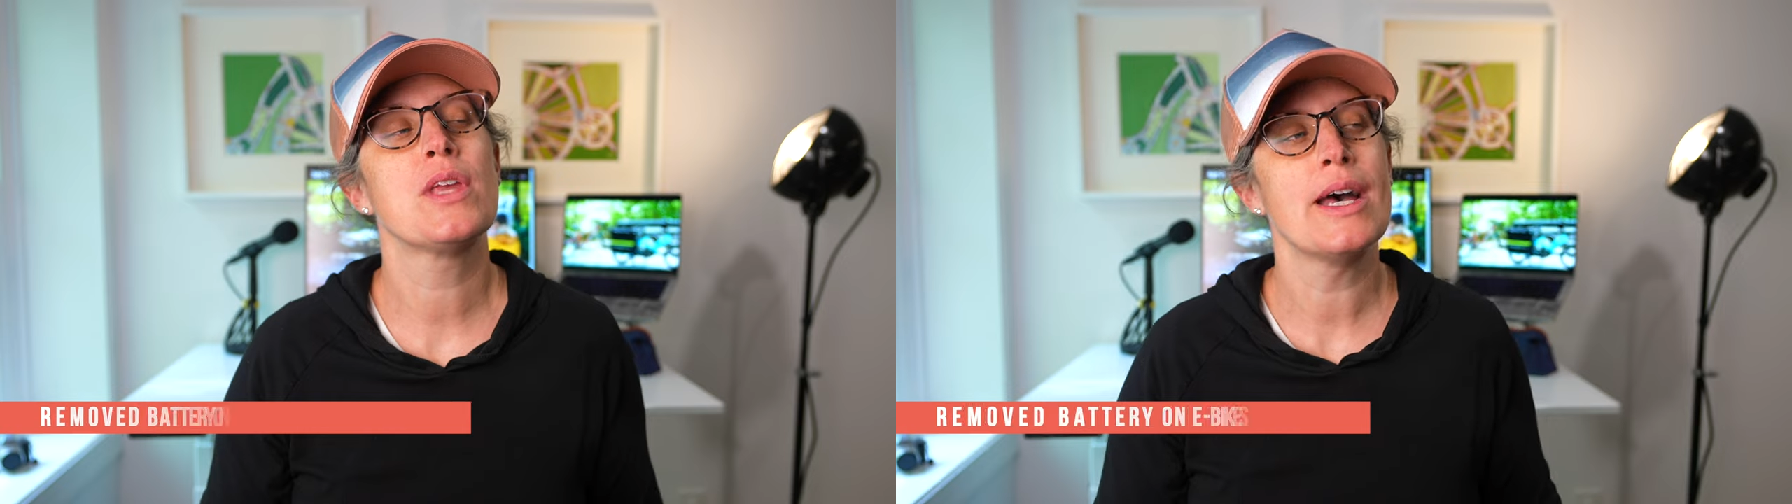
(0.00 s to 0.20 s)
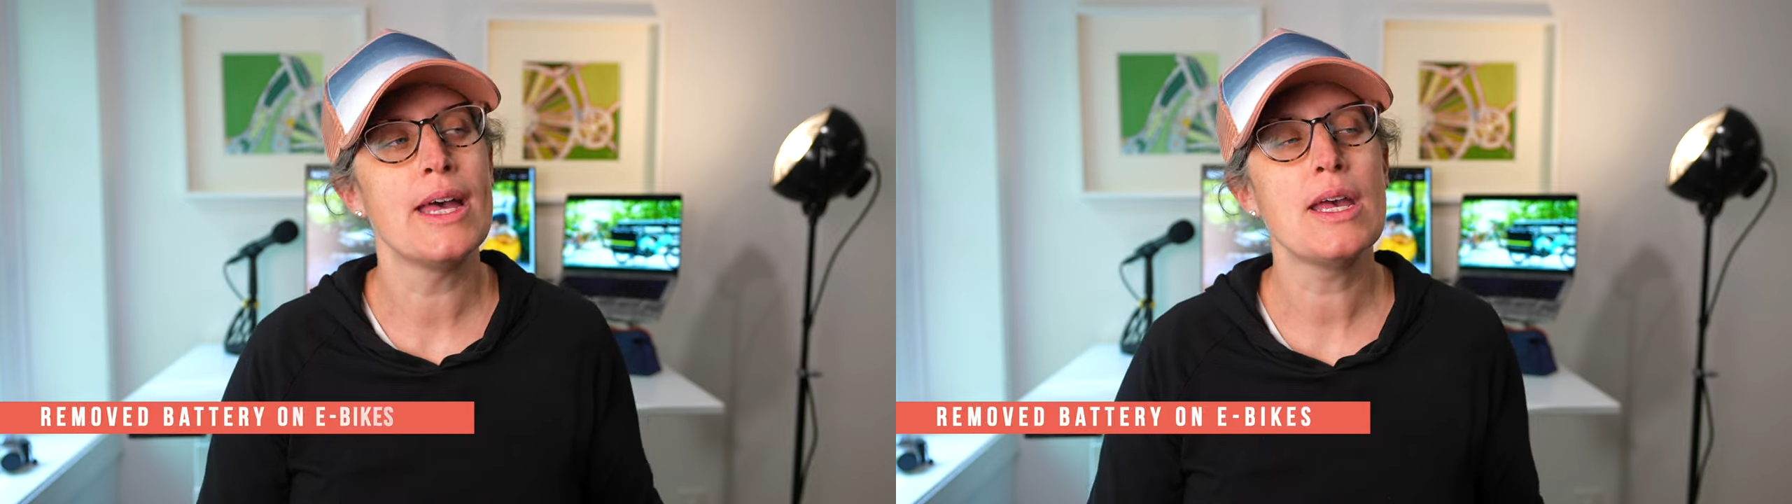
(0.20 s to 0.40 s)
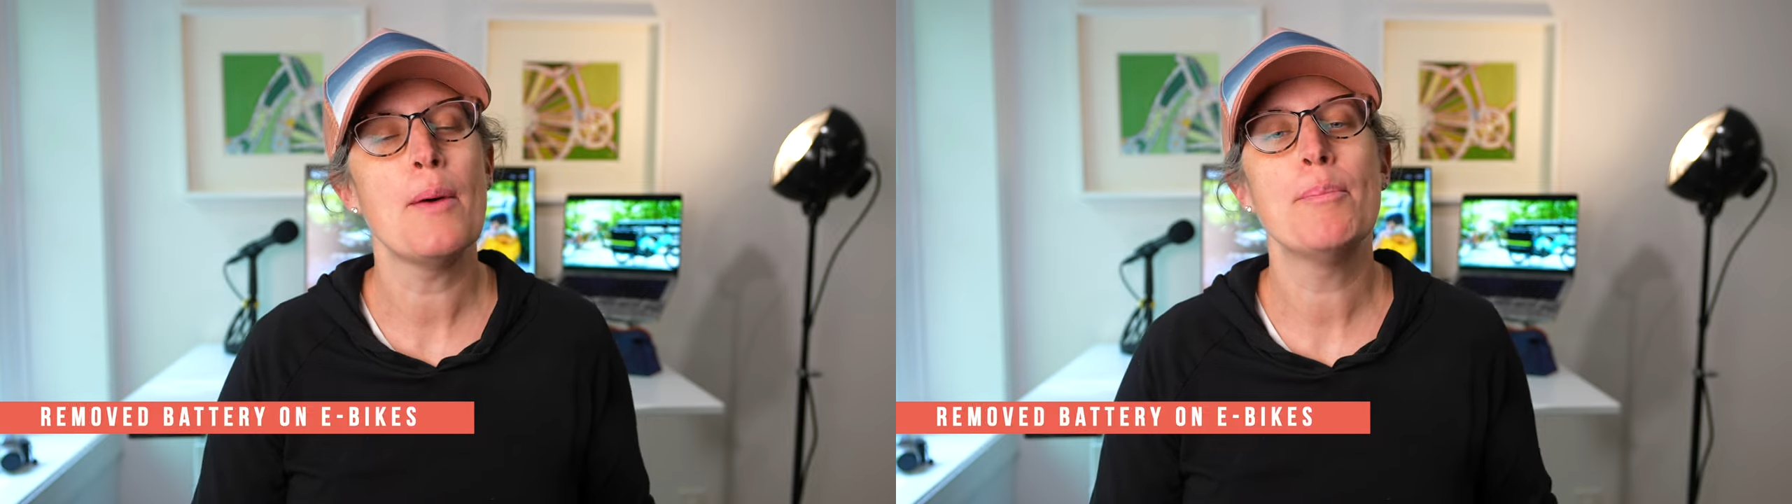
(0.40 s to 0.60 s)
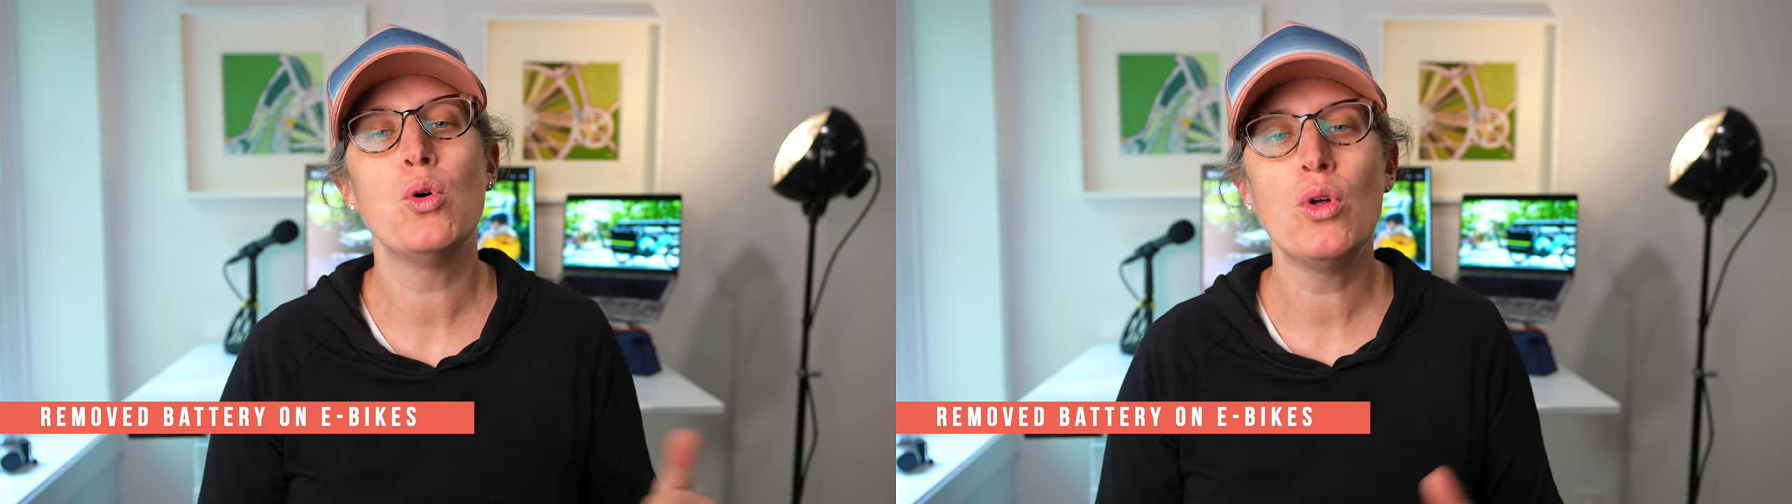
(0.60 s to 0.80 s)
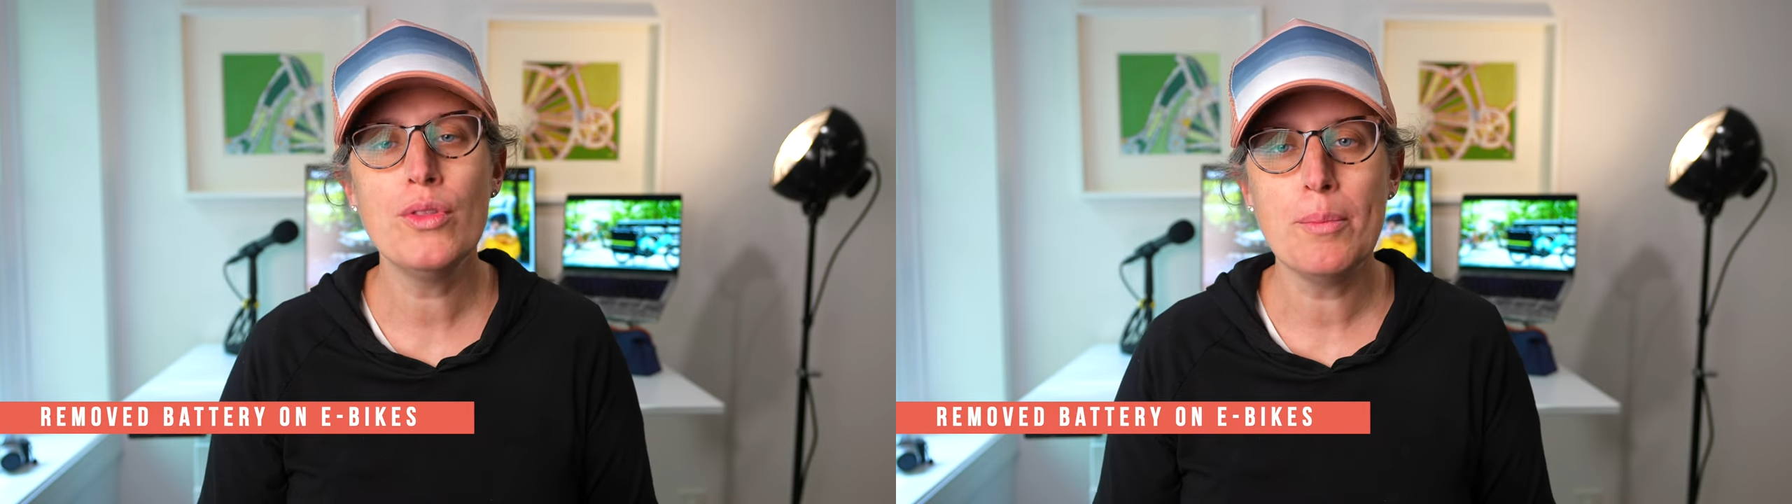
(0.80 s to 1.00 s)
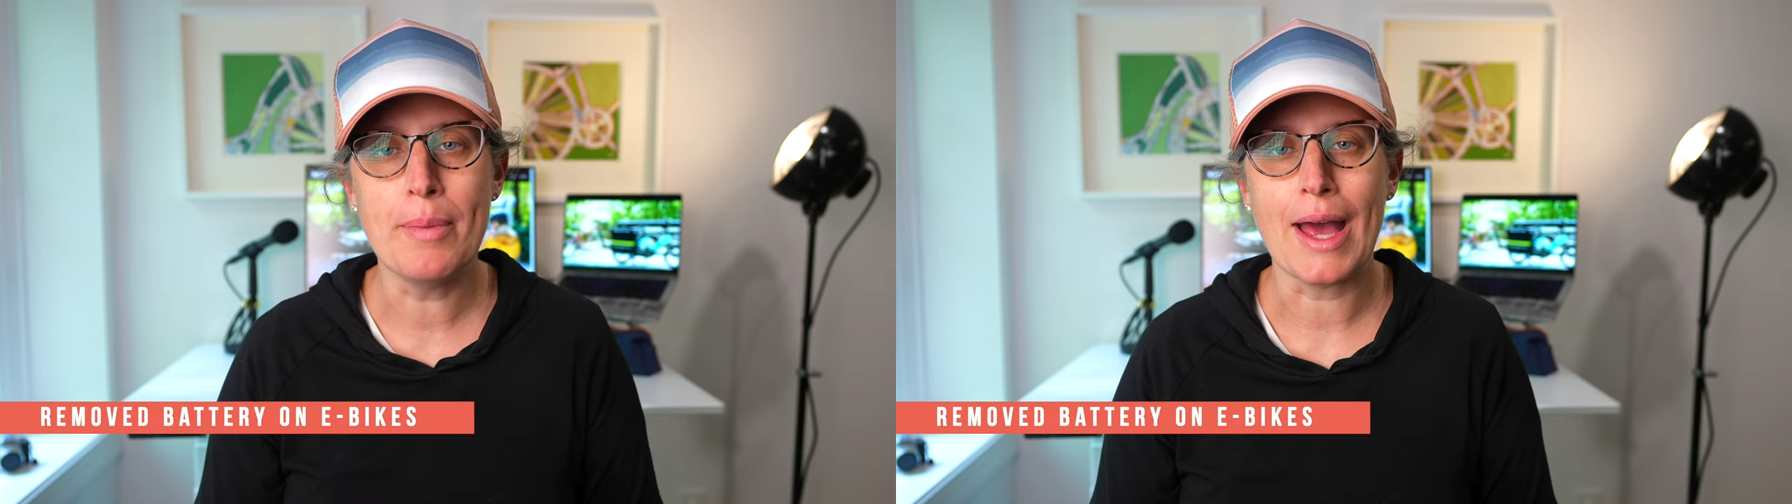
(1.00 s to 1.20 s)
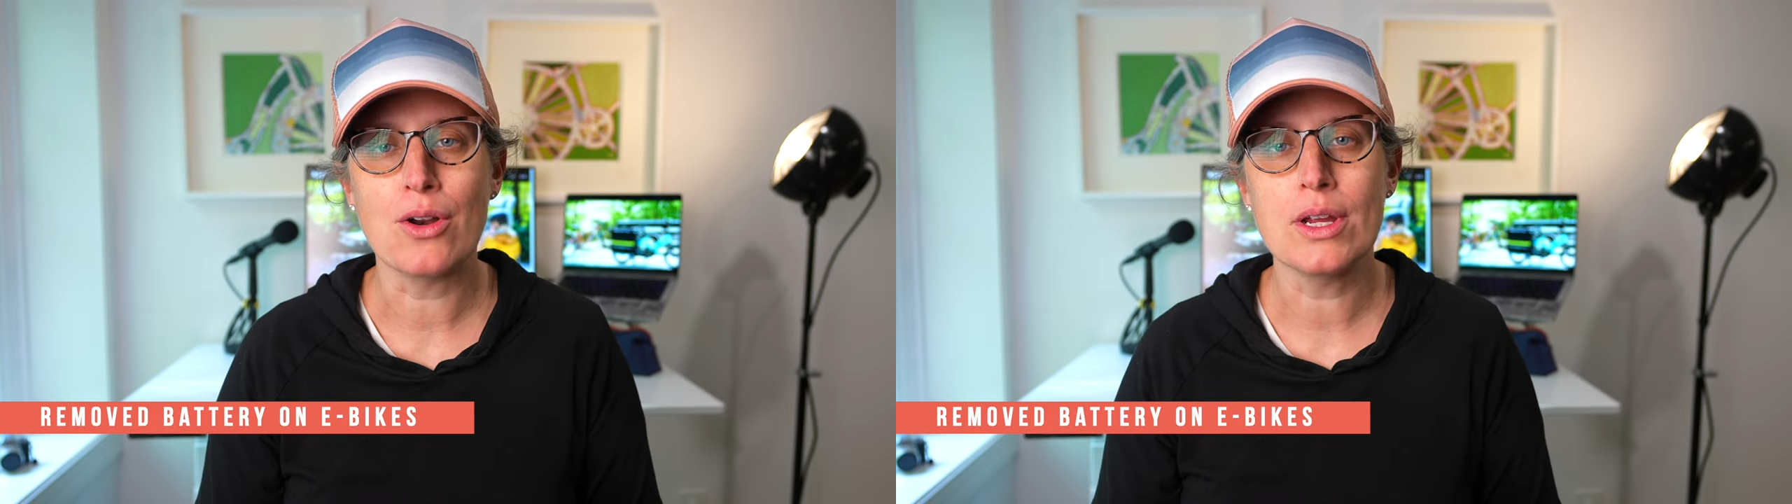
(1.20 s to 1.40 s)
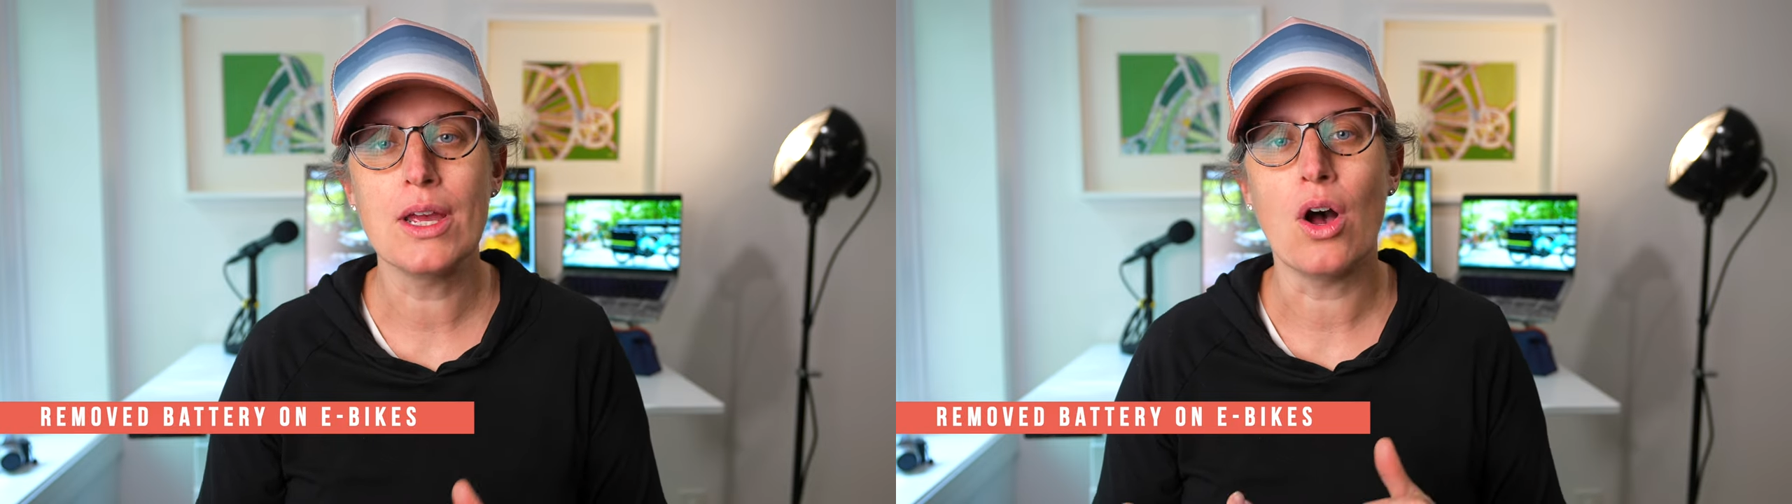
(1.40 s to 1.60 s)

I pulled the battery